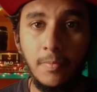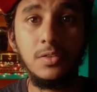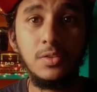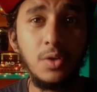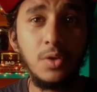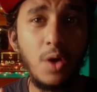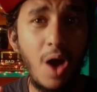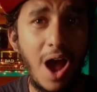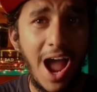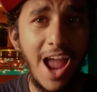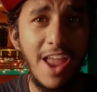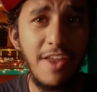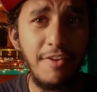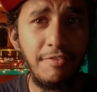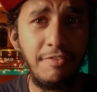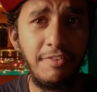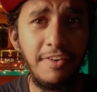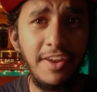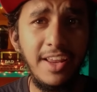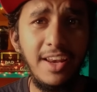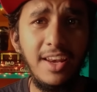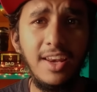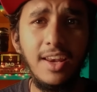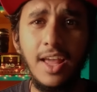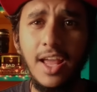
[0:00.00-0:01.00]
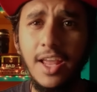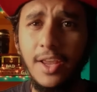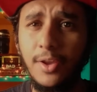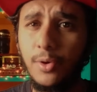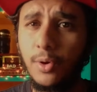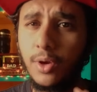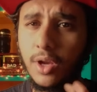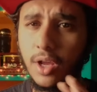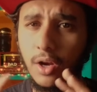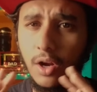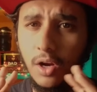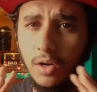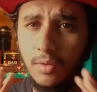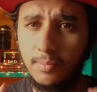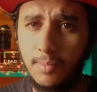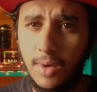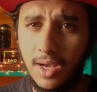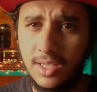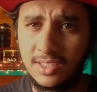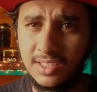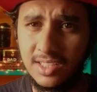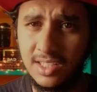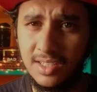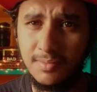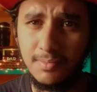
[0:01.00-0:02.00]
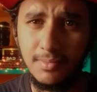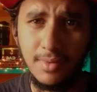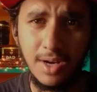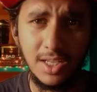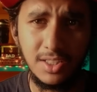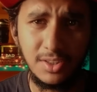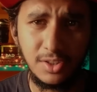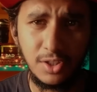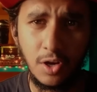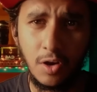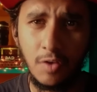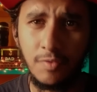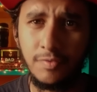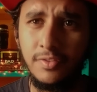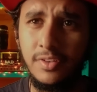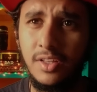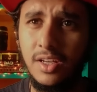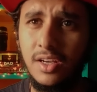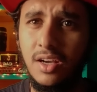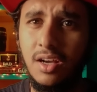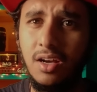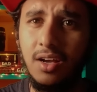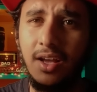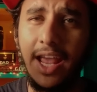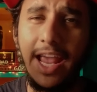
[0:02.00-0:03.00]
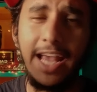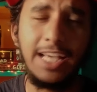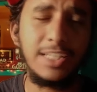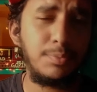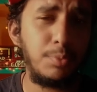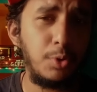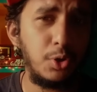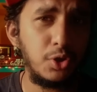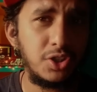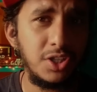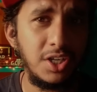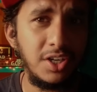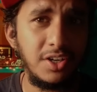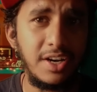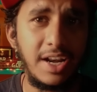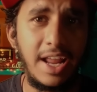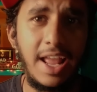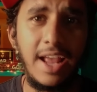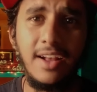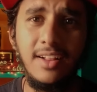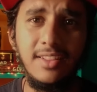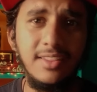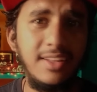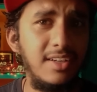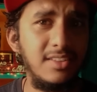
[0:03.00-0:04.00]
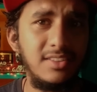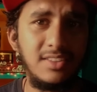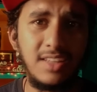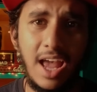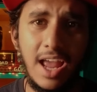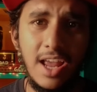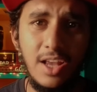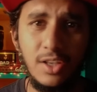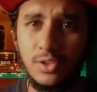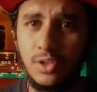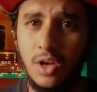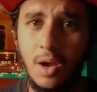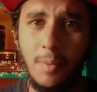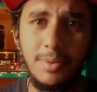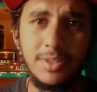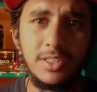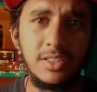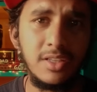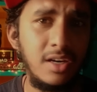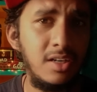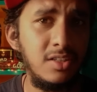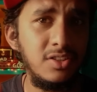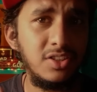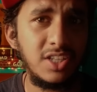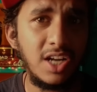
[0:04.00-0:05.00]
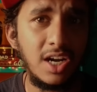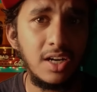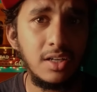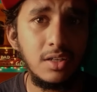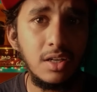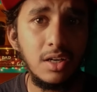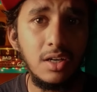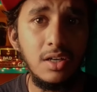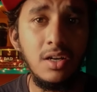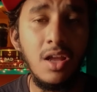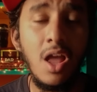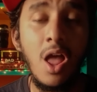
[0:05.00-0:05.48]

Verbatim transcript: So I feel like you cannot master much of the exposure triangle, that is the I S O, aperture and shutter,